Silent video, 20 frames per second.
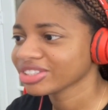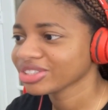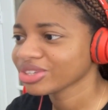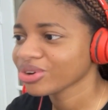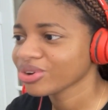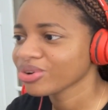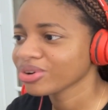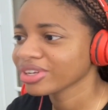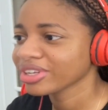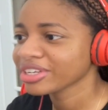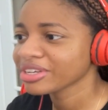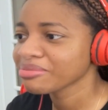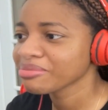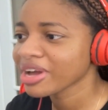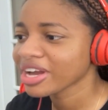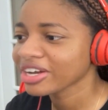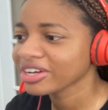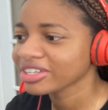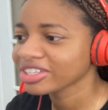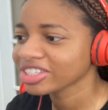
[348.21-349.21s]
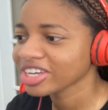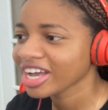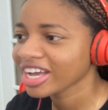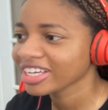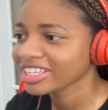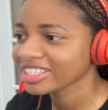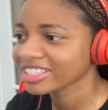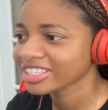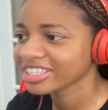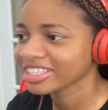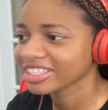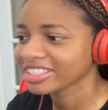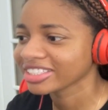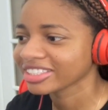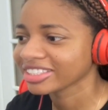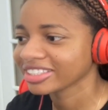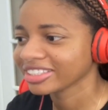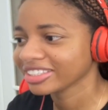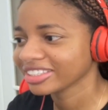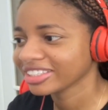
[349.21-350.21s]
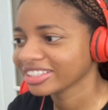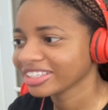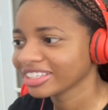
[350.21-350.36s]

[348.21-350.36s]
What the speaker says: totally Michael Jackson.